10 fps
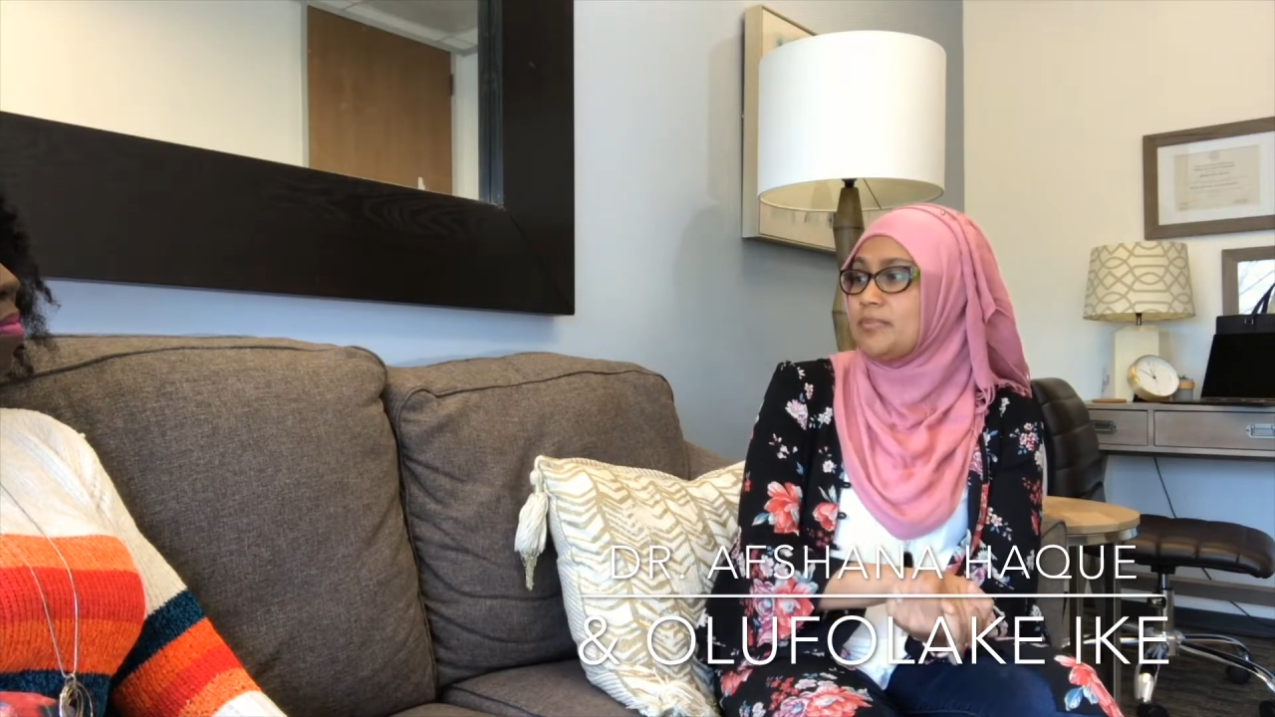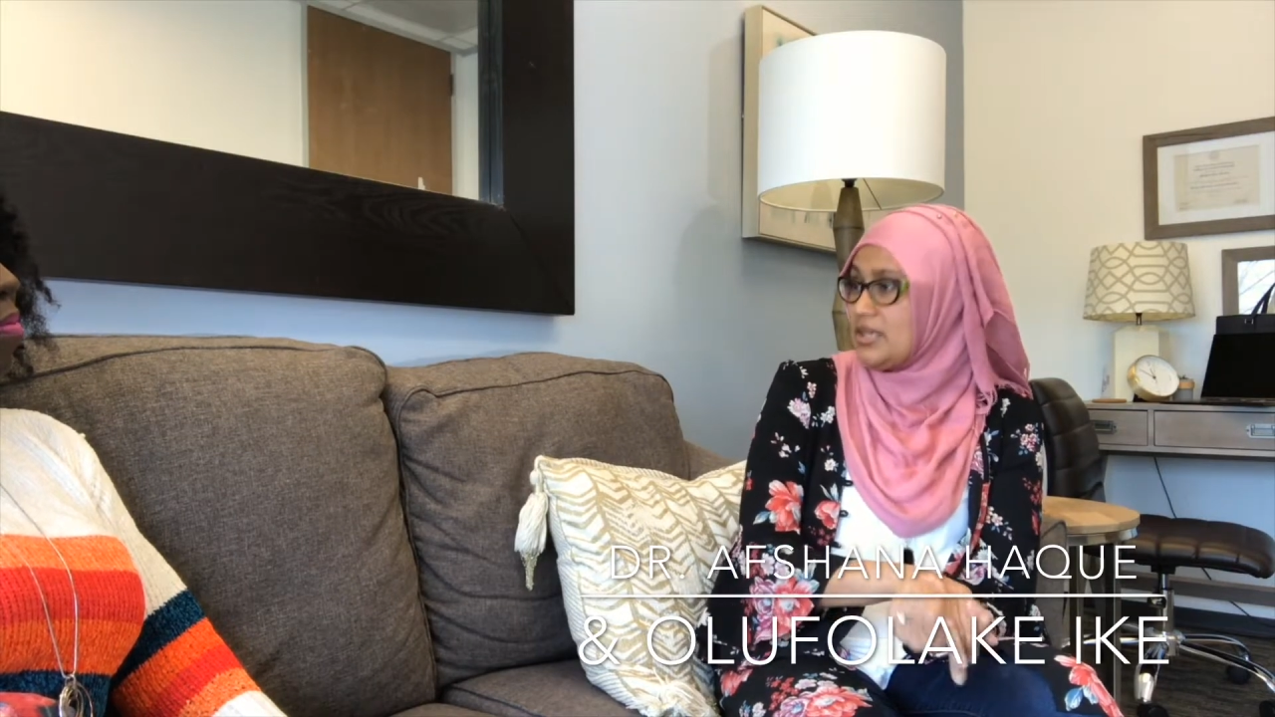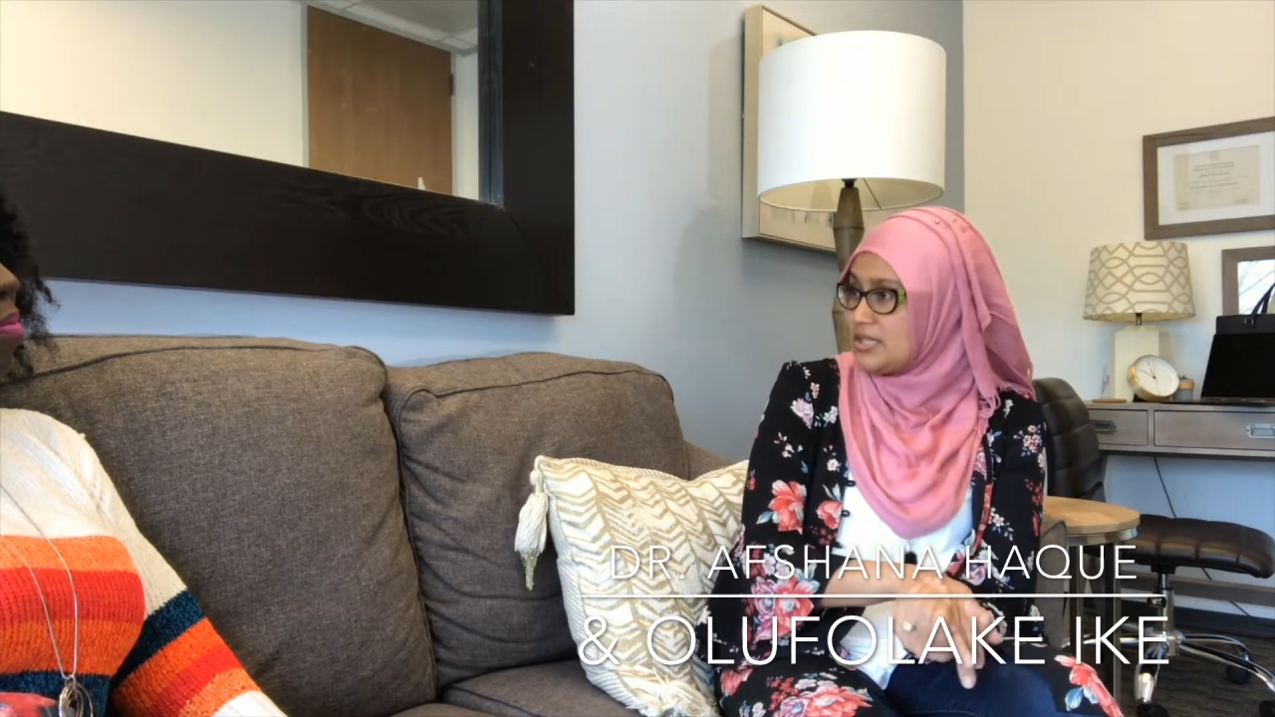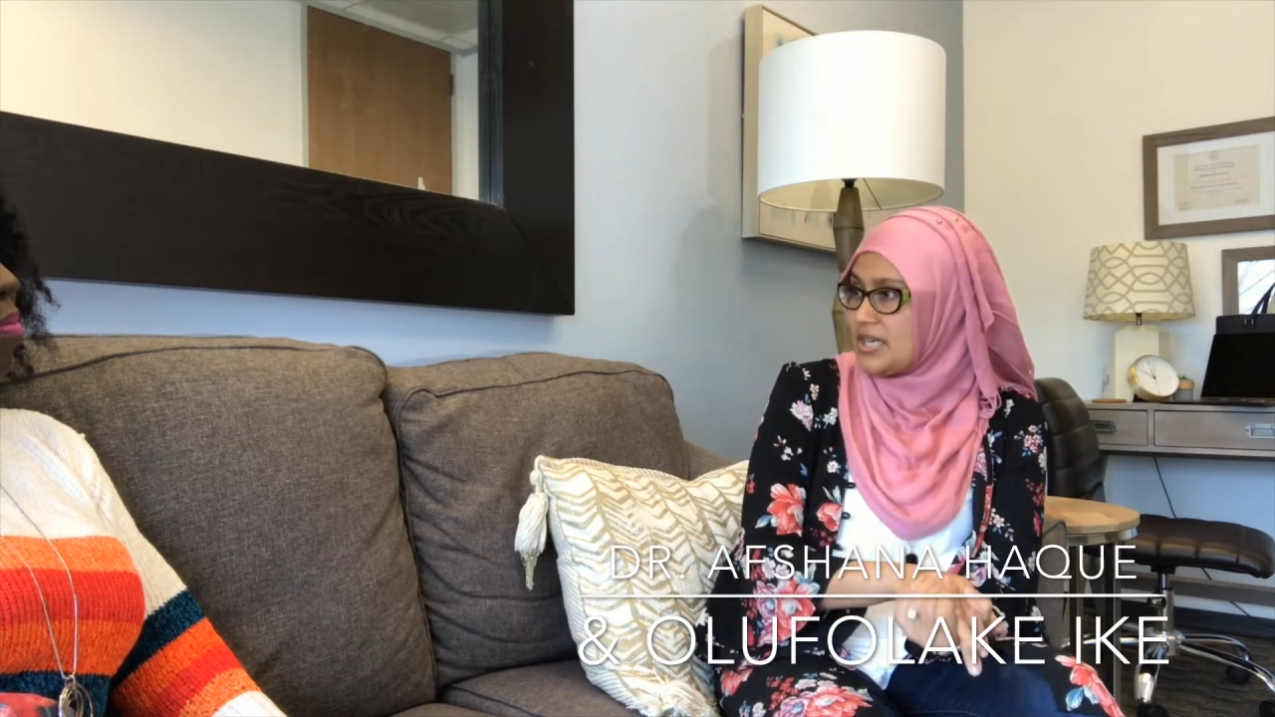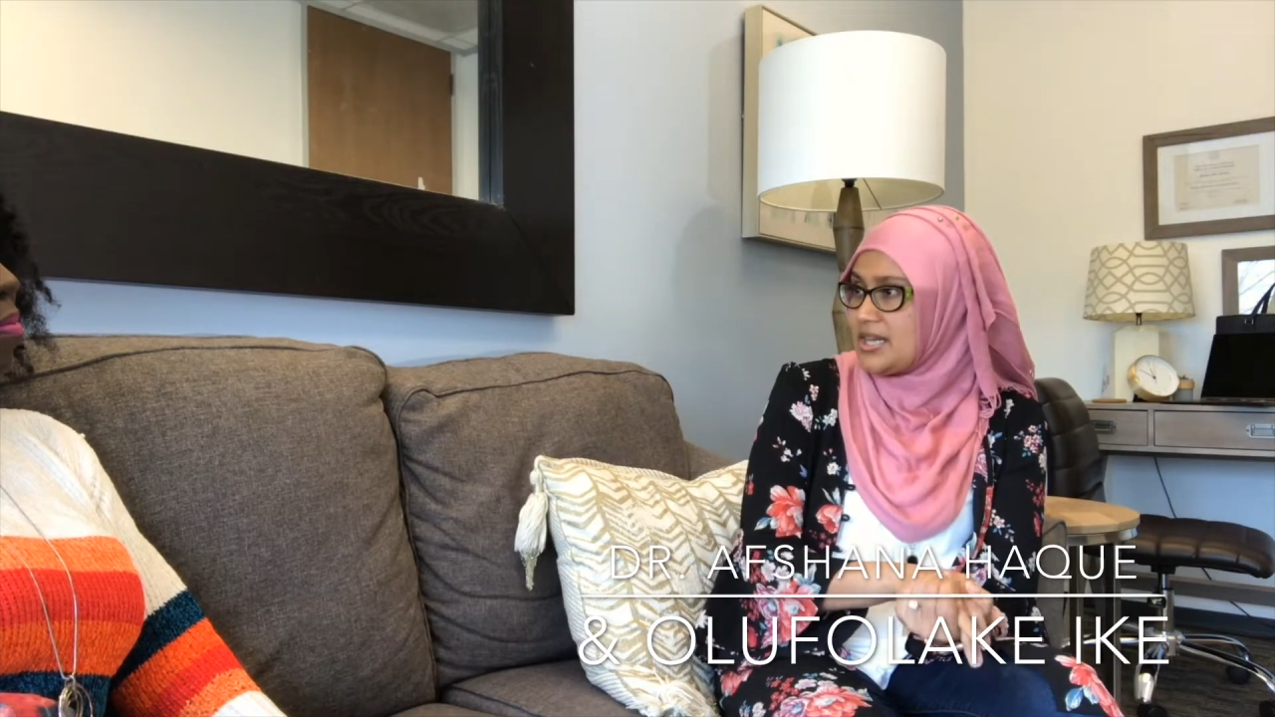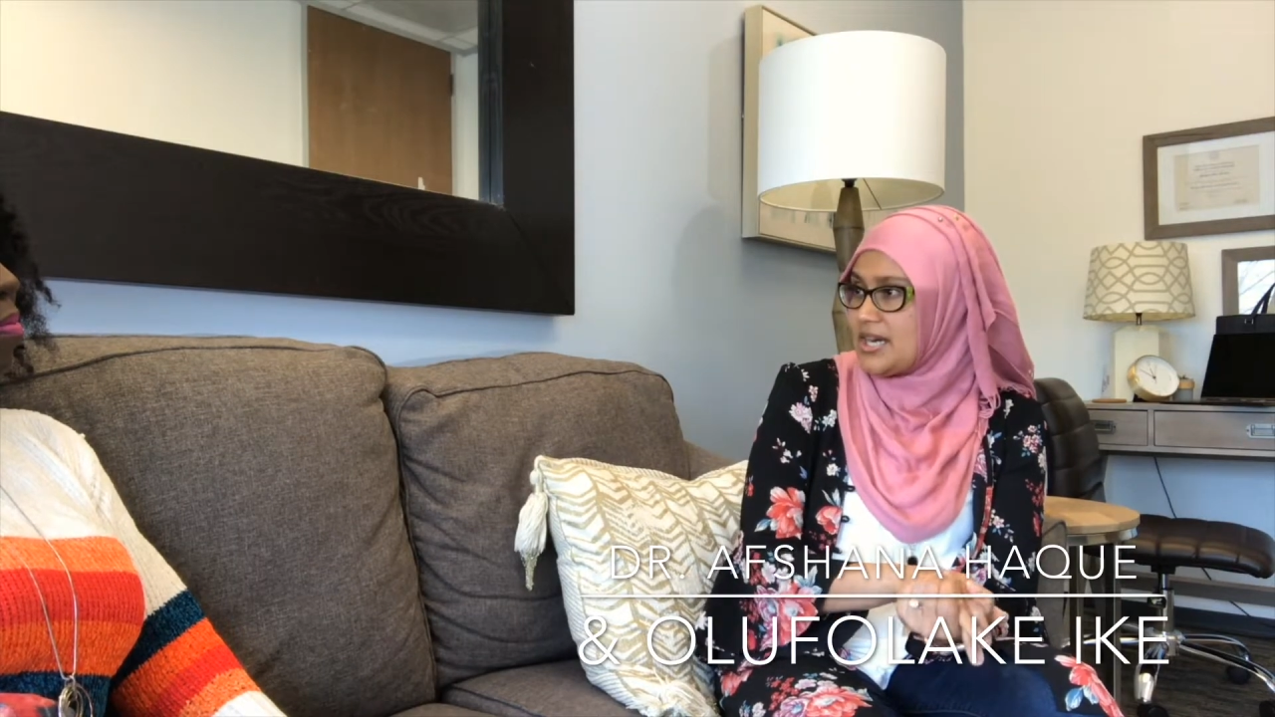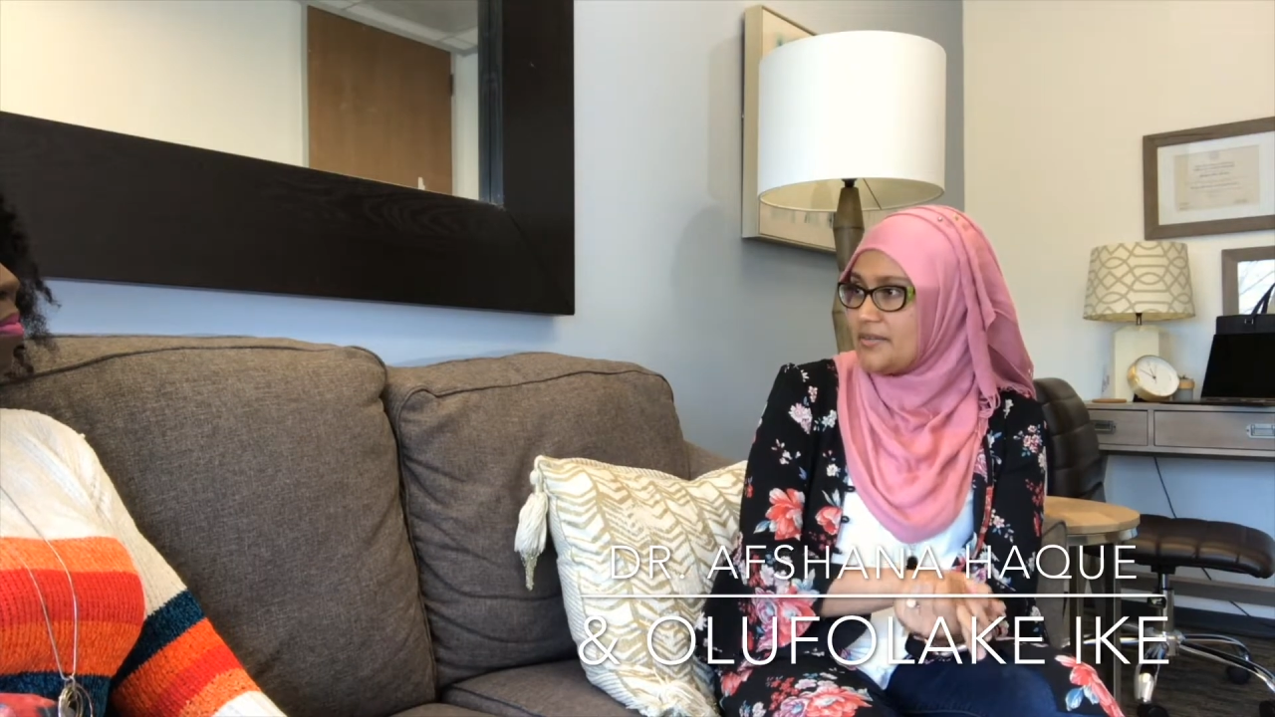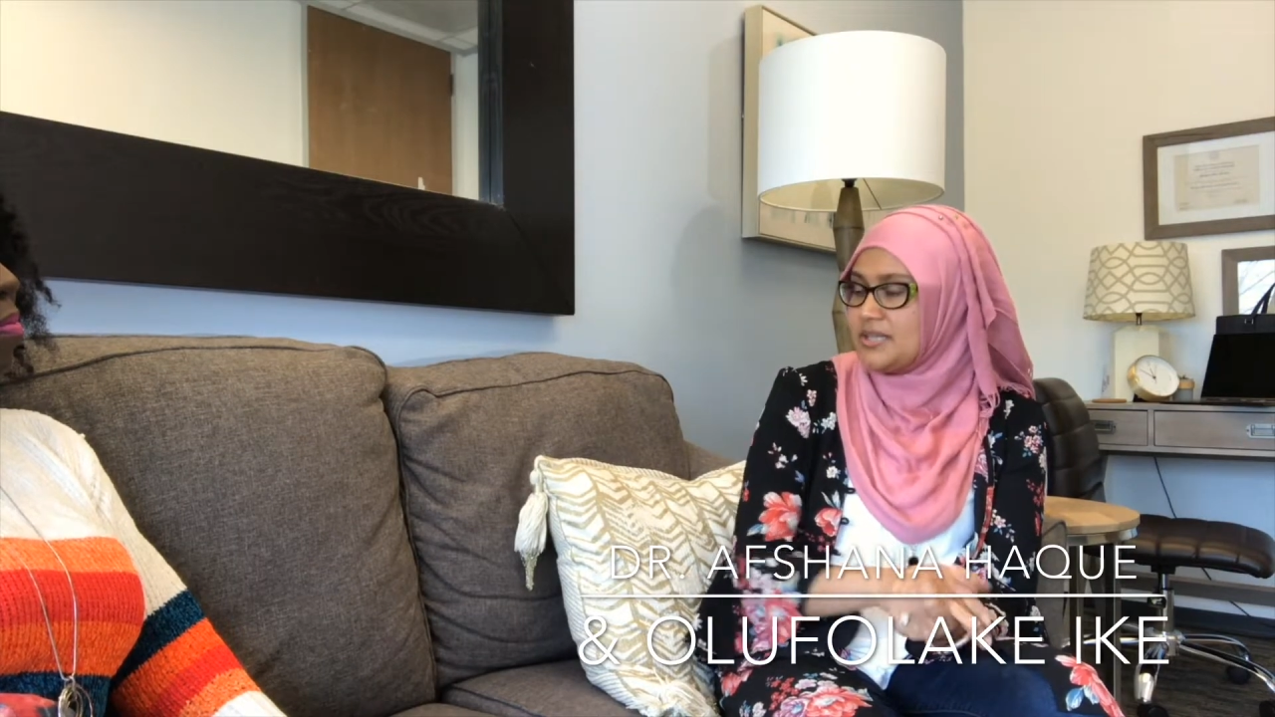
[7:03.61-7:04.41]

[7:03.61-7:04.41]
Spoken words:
build on that,